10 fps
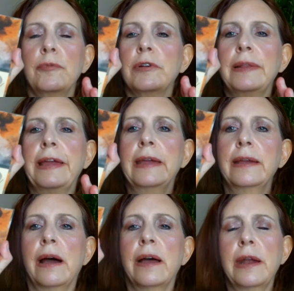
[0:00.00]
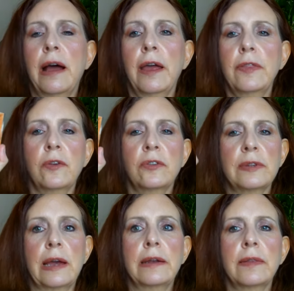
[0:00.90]
really on either
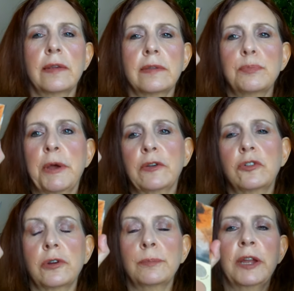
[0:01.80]
side of the spectrum.